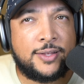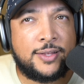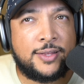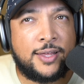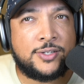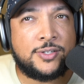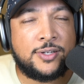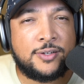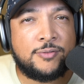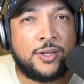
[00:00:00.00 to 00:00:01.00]
That's
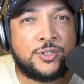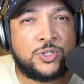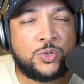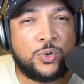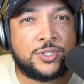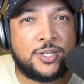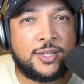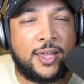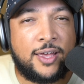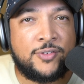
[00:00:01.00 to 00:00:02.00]
a, a source that
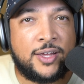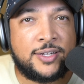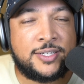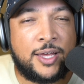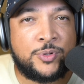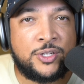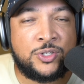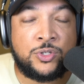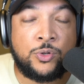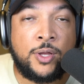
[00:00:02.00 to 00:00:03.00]
they have not tapped
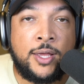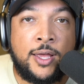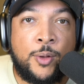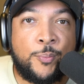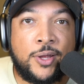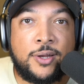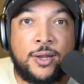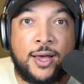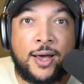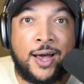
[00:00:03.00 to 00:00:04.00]
into. But
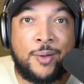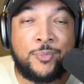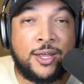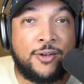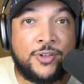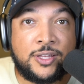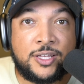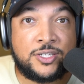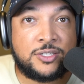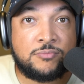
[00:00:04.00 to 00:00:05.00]
I'm loving
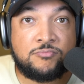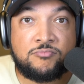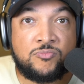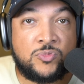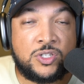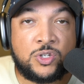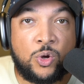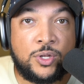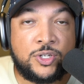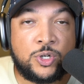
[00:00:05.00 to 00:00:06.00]
this this
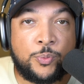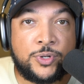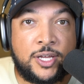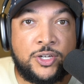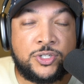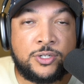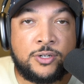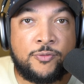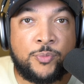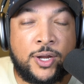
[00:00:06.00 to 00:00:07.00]
whole interpretation
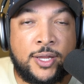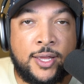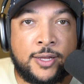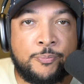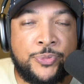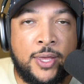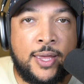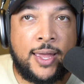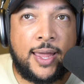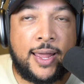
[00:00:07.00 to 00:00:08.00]
of Brainiac
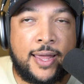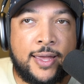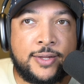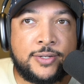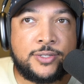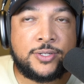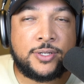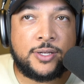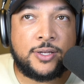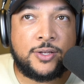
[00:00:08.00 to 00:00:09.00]
and
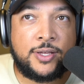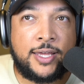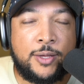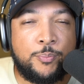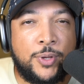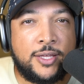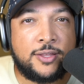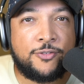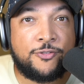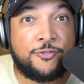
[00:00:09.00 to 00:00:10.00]
him being
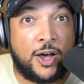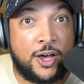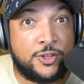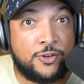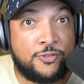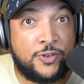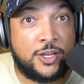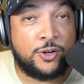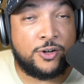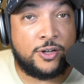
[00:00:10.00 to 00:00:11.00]
the father
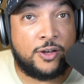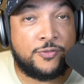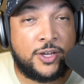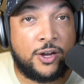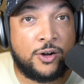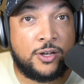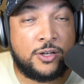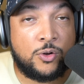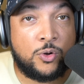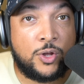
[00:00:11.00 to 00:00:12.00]
figure of Kara
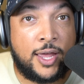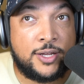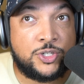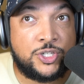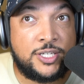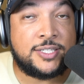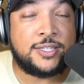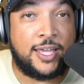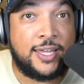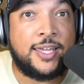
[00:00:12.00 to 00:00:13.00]
and she's
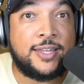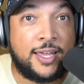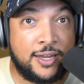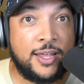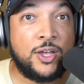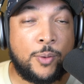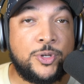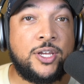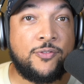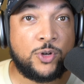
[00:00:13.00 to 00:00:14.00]
thinking that I mean
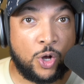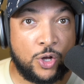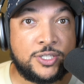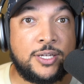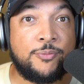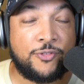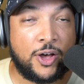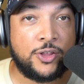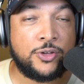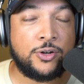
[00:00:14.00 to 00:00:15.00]
she even calls him
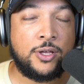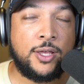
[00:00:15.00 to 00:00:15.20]
father.